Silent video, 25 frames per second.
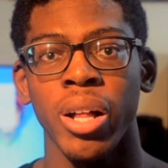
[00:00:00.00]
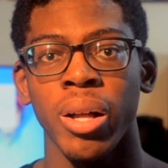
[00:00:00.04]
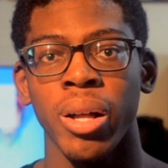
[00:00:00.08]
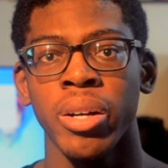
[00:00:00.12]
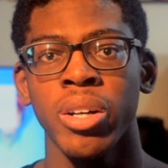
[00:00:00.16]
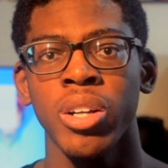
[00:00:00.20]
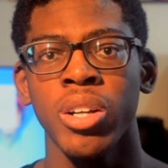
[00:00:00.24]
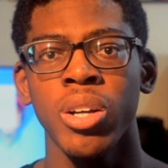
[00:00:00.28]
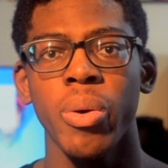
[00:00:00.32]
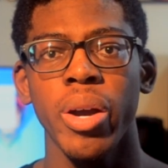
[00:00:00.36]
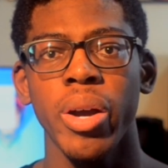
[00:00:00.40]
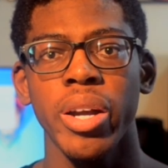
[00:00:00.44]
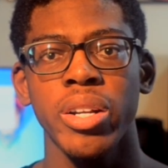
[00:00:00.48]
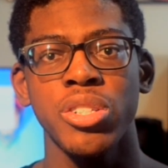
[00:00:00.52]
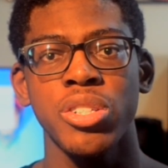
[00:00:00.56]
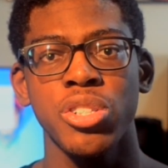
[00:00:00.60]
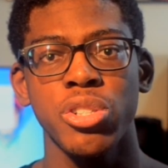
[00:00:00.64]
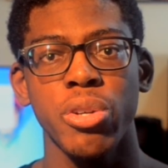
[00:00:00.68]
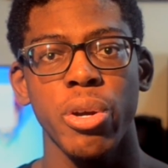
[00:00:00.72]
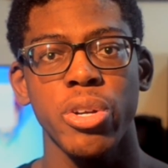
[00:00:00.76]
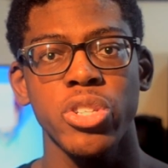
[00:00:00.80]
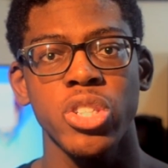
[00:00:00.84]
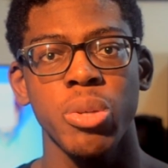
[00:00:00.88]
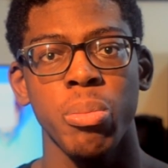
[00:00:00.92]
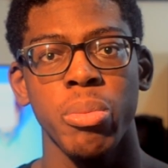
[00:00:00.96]
I'm going to go ahead and
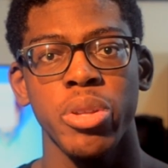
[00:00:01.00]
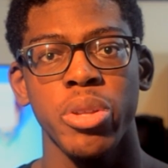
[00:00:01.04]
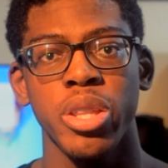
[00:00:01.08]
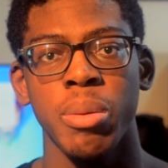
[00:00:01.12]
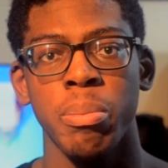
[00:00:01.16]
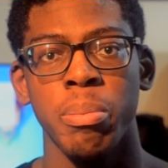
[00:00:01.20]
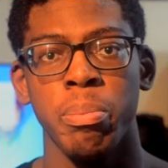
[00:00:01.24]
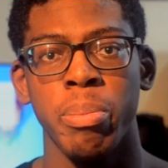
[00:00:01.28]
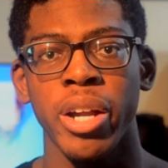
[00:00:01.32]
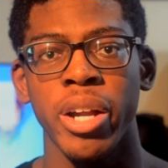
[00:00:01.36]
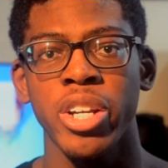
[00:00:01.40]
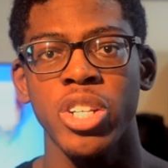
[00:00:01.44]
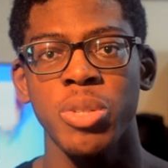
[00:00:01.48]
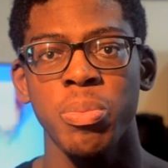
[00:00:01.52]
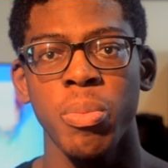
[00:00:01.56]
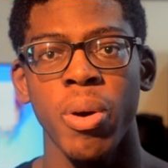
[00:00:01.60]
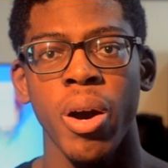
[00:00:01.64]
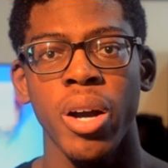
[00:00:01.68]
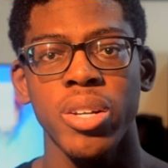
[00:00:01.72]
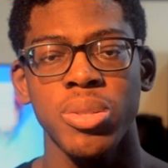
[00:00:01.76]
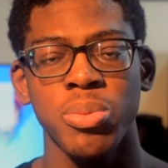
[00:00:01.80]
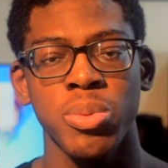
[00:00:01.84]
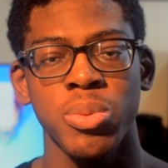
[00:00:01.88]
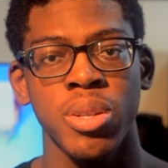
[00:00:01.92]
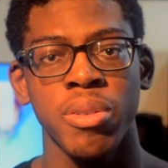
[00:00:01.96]
show you some of the
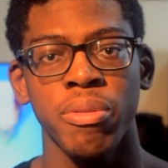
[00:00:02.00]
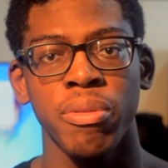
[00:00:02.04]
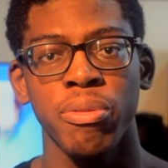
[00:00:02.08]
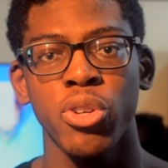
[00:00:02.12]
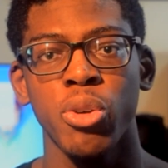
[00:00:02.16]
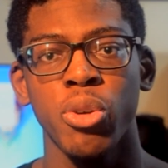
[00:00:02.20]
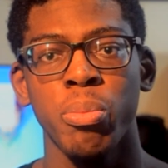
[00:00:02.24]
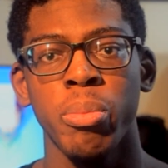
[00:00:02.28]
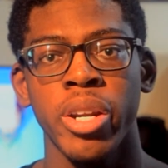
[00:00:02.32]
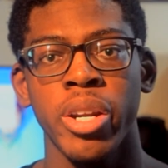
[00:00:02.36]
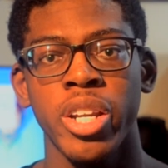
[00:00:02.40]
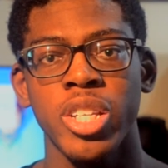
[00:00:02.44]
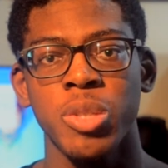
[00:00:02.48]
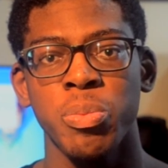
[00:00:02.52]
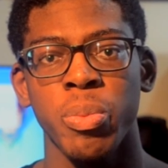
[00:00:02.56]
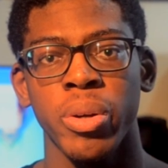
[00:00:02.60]
benchmarks within a few minutes,